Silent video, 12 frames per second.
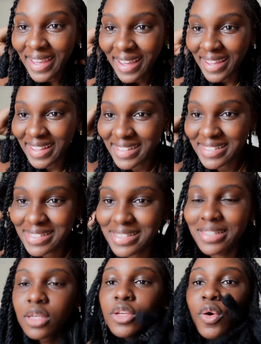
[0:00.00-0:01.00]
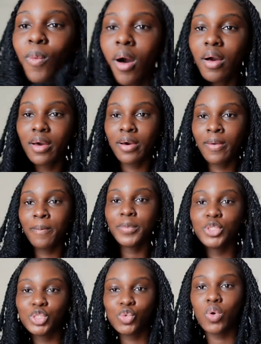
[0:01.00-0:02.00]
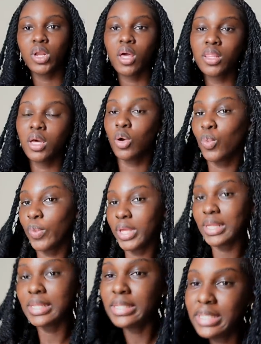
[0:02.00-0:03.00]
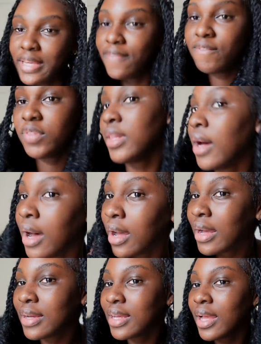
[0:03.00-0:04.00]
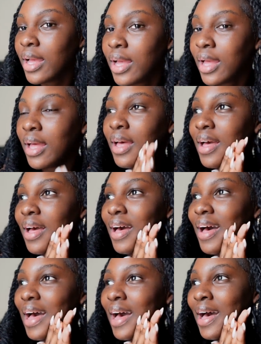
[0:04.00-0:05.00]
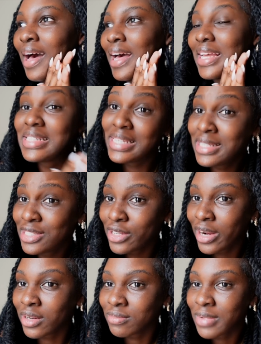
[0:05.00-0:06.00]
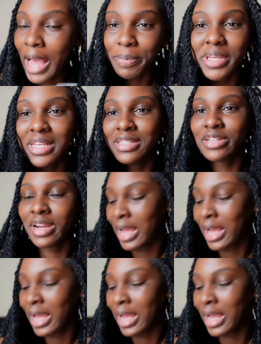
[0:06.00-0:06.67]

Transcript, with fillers: guys, you're welcome to another weekly vlog. Uh, it's Easter. Happy Easter,